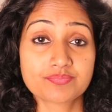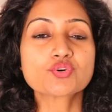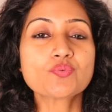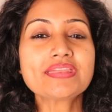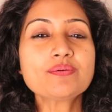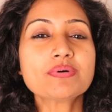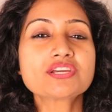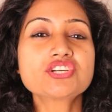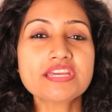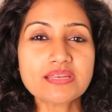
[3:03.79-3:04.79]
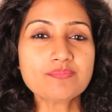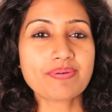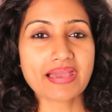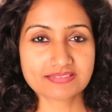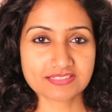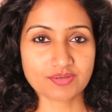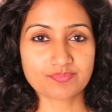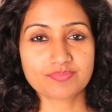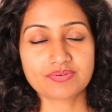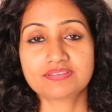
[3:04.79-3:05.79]
So when a machine packs
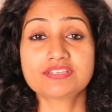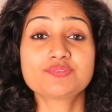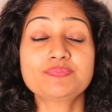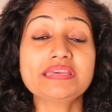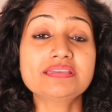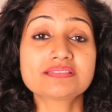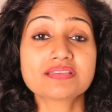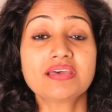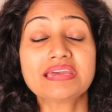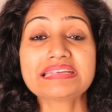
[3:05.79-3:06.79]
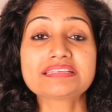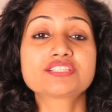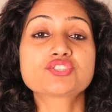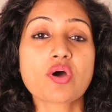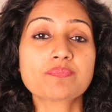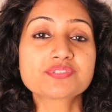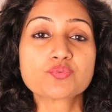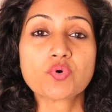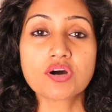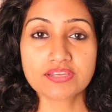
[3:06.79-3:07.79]
up, this means it stops
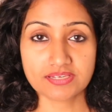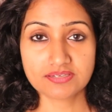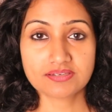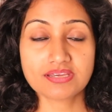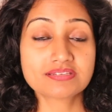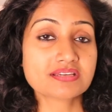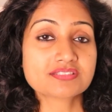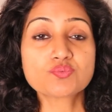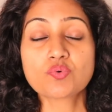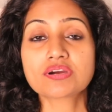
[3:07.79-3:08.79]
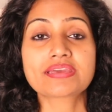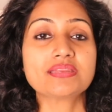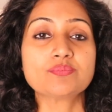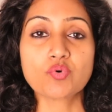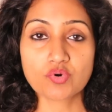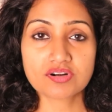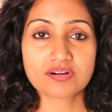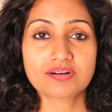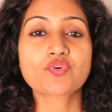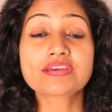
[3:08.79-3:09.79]
working. It doesn't work anymore.
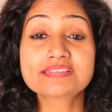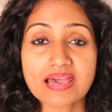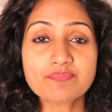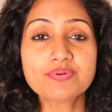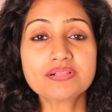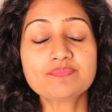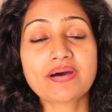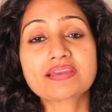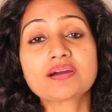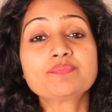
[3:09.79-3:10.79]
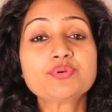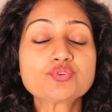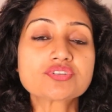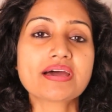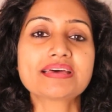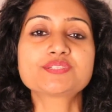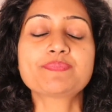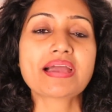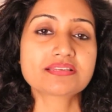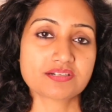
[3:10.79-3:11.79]
For example, my computer has
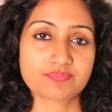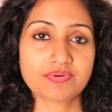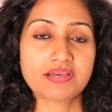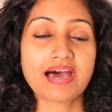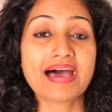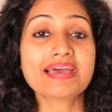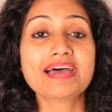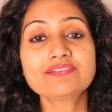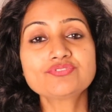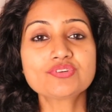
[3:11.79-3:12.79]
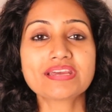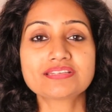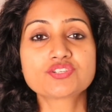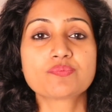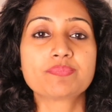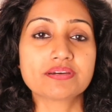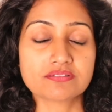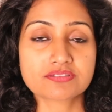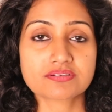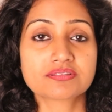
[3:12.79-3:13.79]
packed up. I have to get it
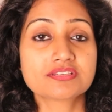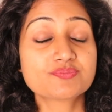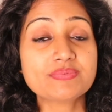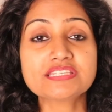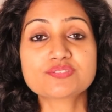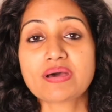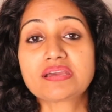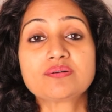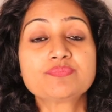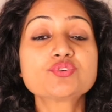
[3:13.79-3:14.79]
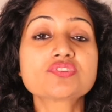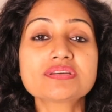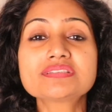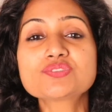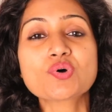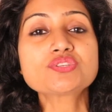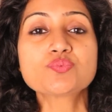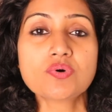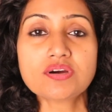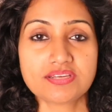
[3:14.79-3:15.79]
repaired. This means my computer is
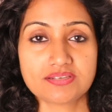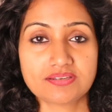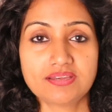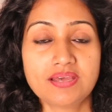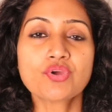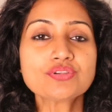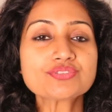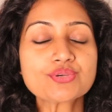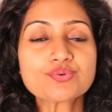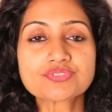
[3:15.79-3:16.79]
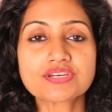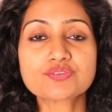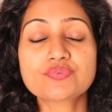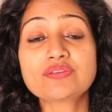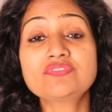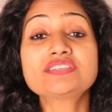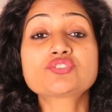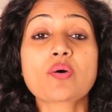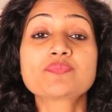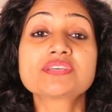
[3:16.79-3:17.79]
not working. We also use it when we
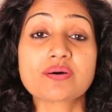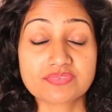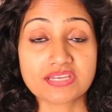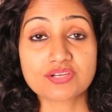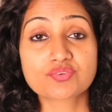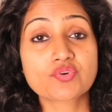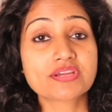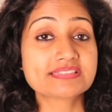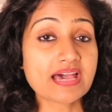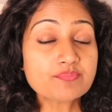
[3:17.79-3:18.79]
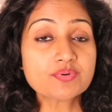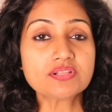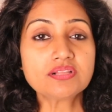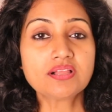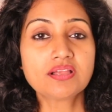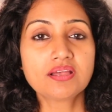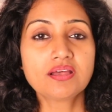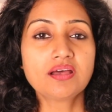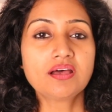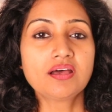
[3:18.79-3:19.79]
stop something. For example,
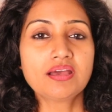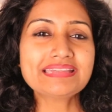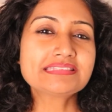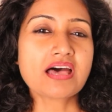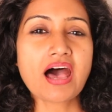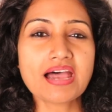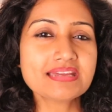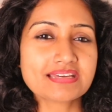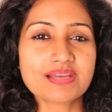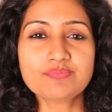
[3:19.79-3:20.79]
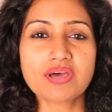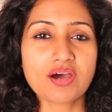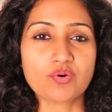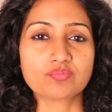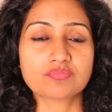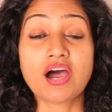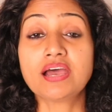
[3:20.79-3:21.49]
it's high time now.